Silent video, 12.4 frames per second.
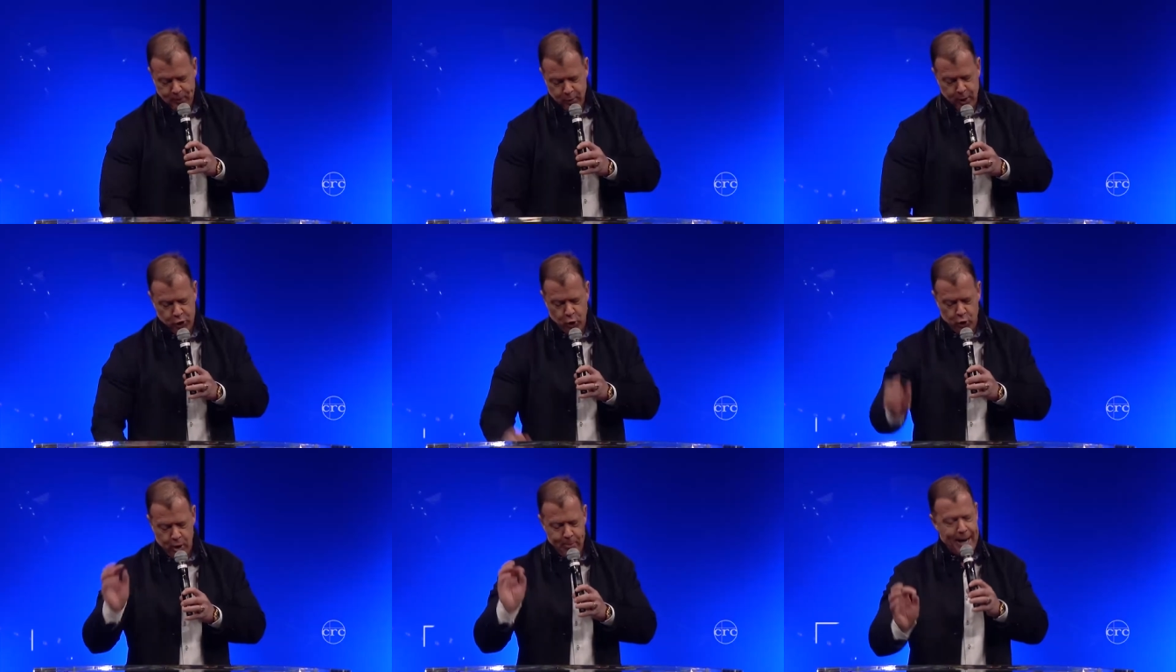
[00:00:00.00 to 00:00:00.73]
We
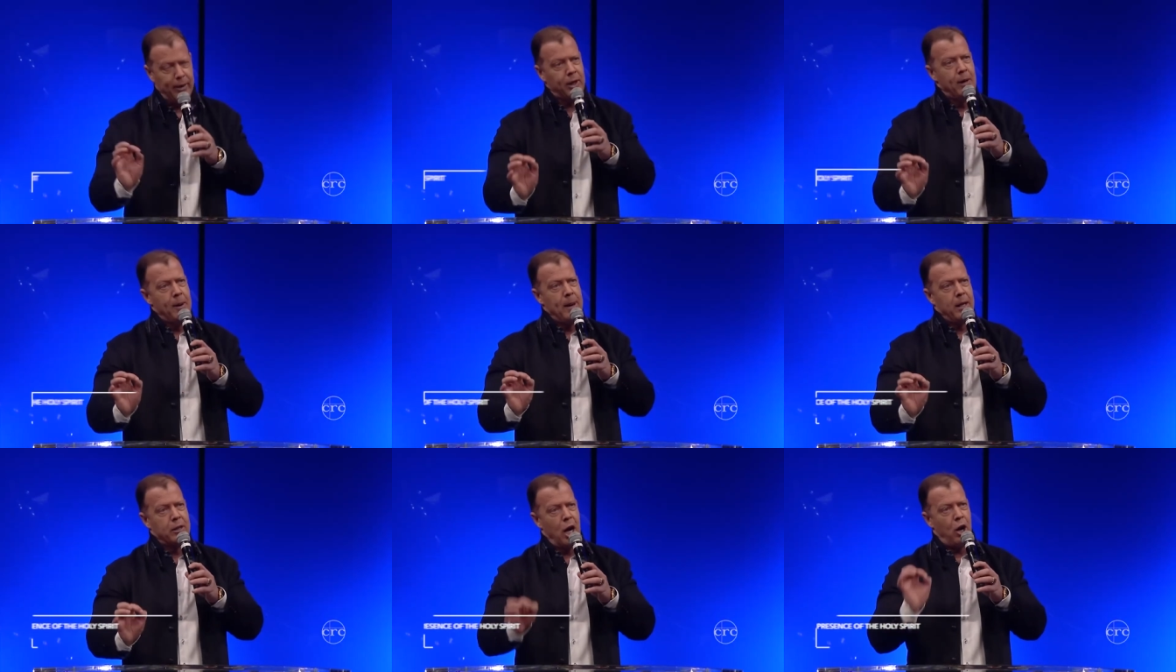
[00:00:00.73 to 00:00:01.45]
talk about
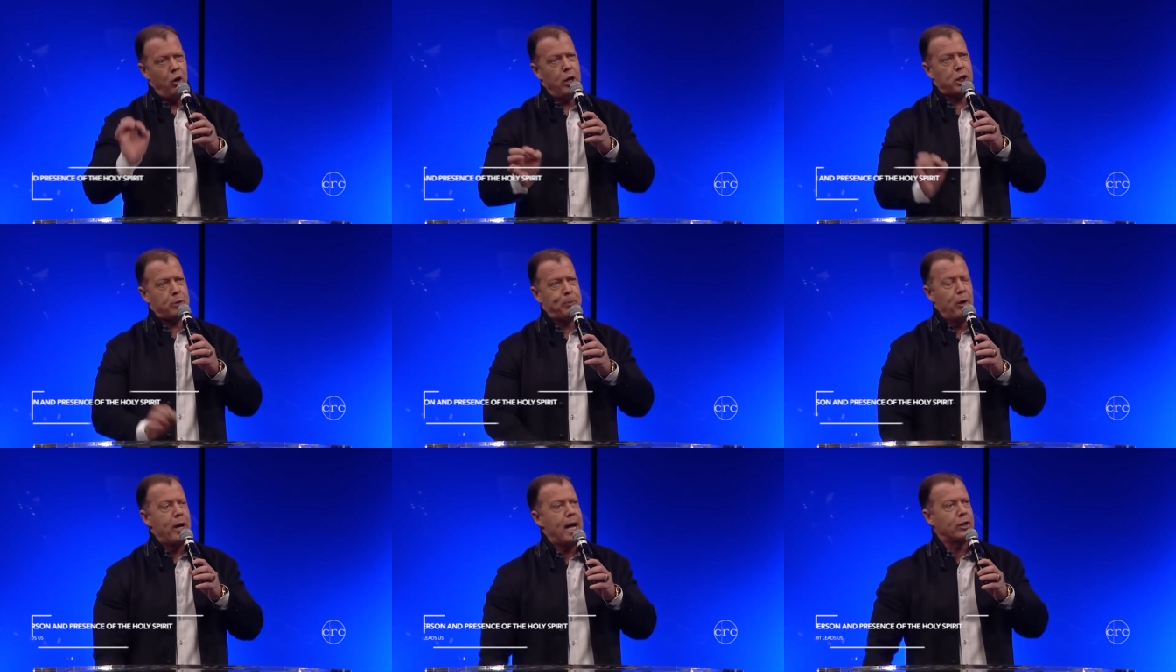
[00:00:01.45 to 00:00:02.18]
the Holy
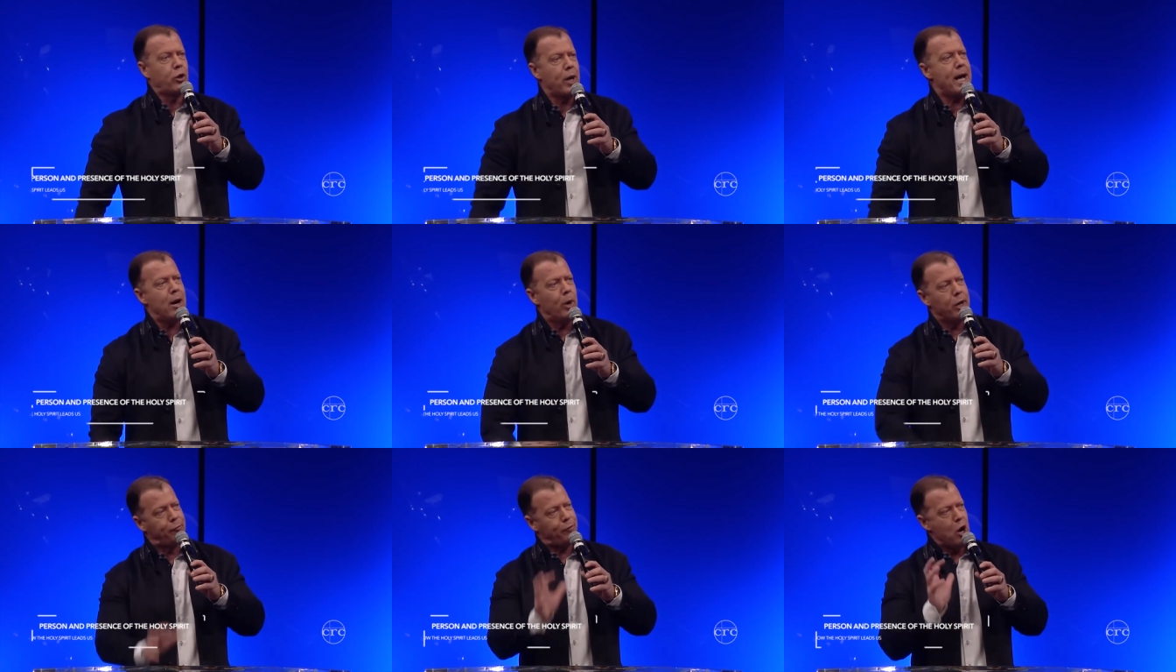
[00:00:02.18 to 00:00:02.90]
Spirit, and today I
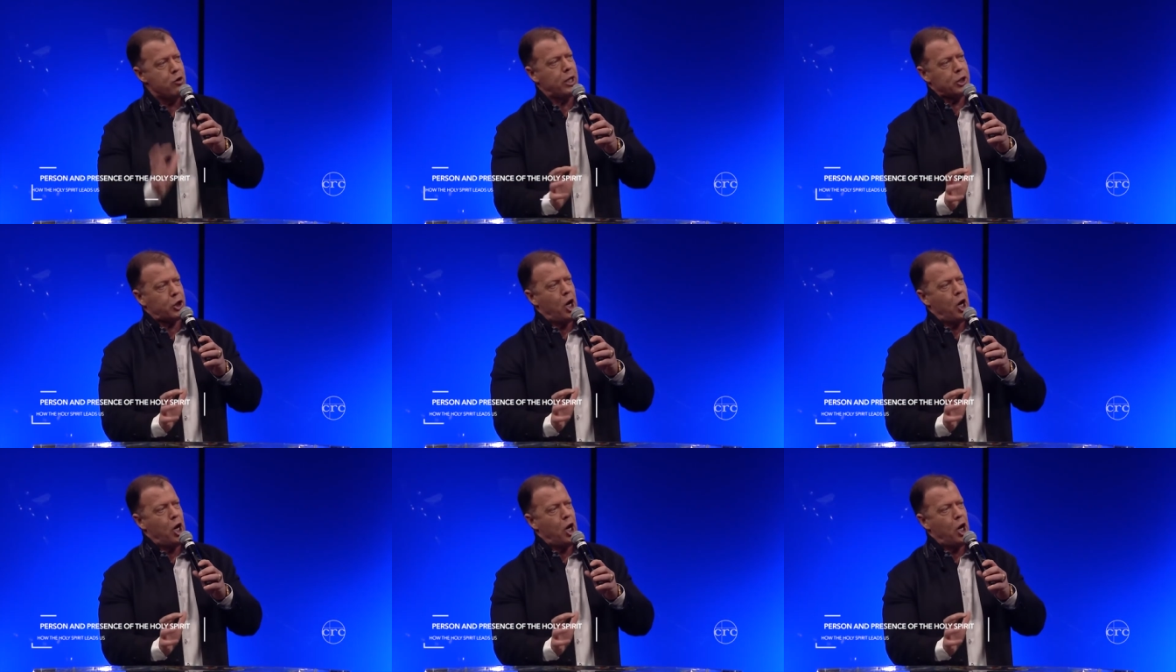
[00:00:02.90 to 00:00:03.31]
want to focus